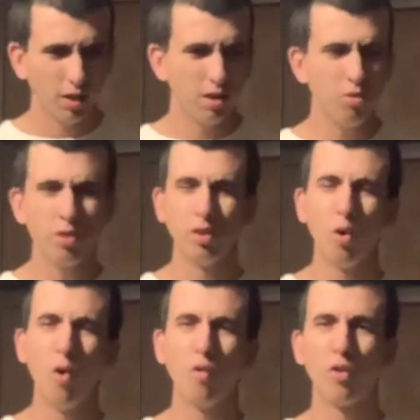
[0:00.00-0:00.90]
you can
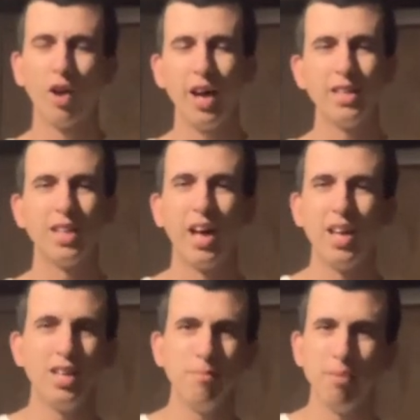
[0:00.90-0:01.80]
override
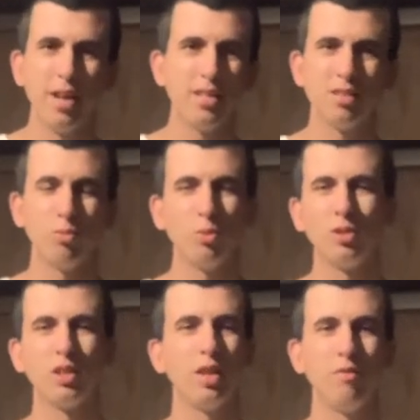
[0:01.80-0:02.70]
that. eBay
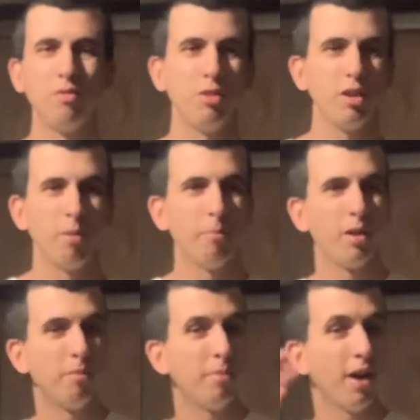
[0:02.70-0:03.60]
will give you your
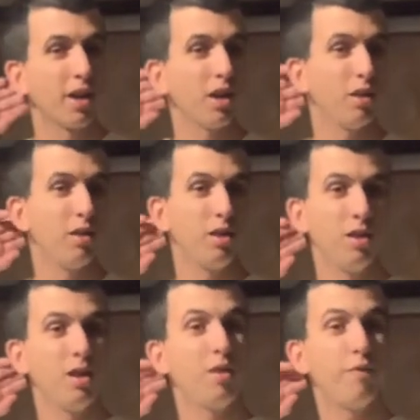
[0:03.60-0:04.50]
money back
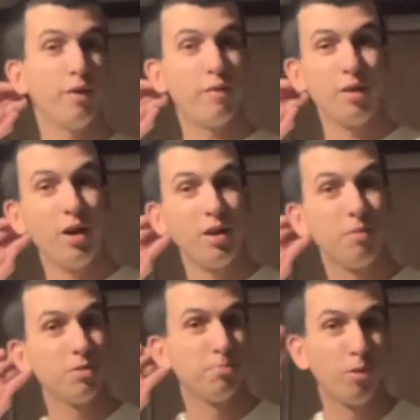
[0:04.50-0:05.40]
if if the
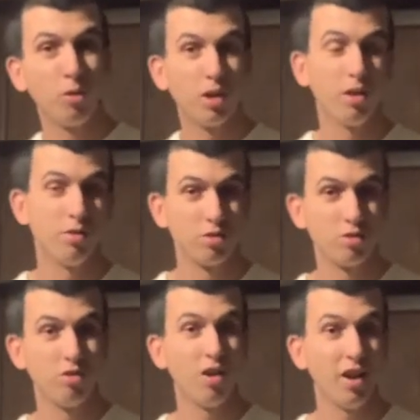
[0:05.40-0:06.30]
item is broken or
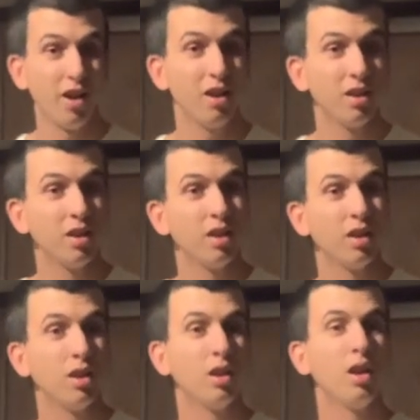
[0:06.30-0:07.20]
destroyed.
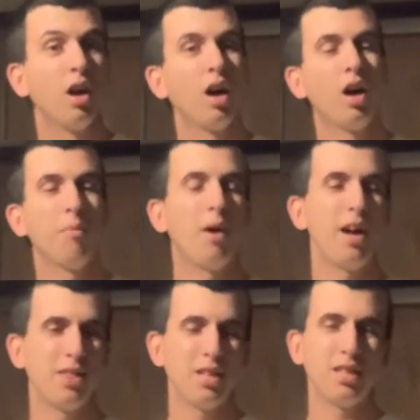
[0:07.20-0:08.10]
Um,
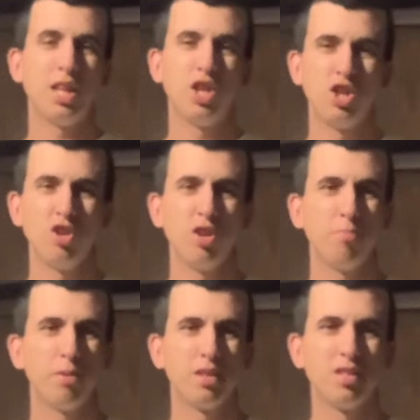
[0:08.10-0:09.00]
I think they should,
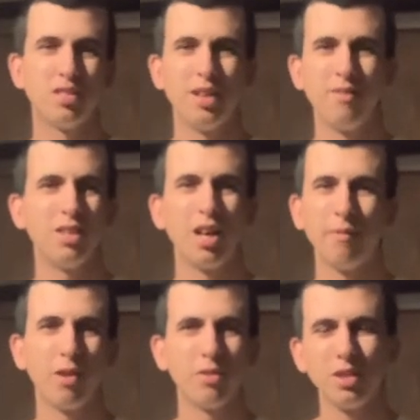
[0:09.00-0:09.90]
but at the same time,
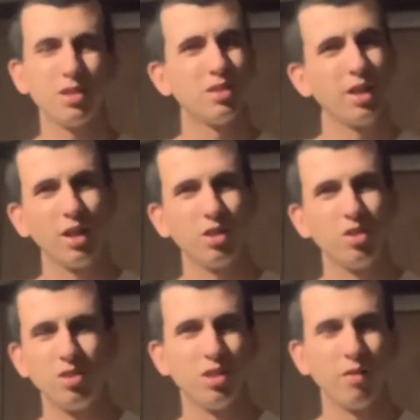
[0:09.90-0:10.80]
I don't think the seller
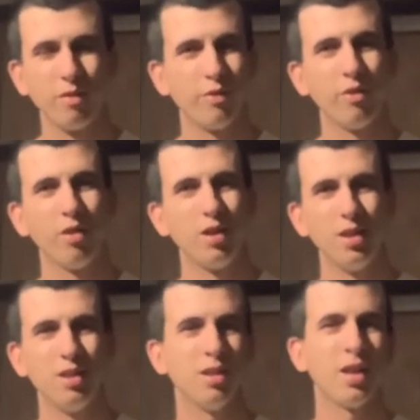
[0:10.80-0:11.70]
should suffer for it
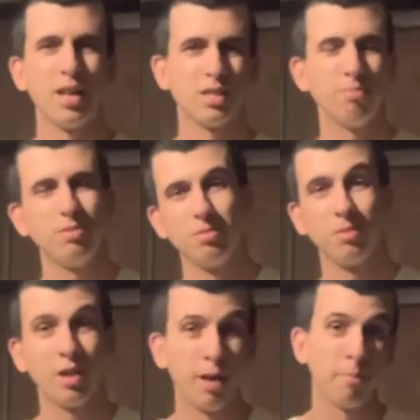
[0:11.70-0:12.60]
either. There has to be some
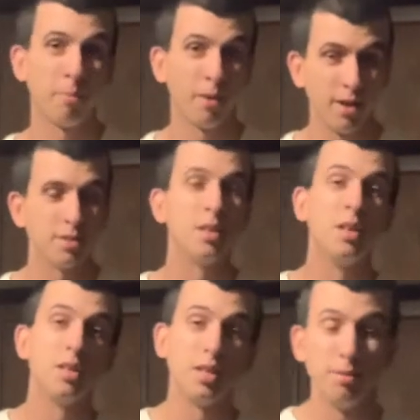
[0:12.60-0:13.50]
compromise
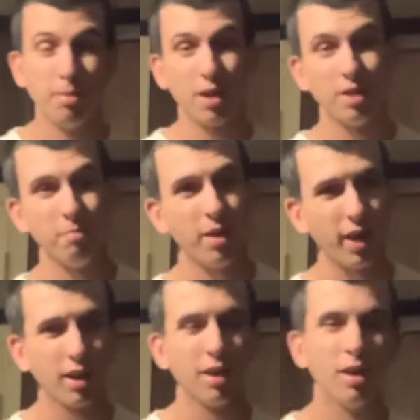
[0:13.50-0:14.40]
eBay can make.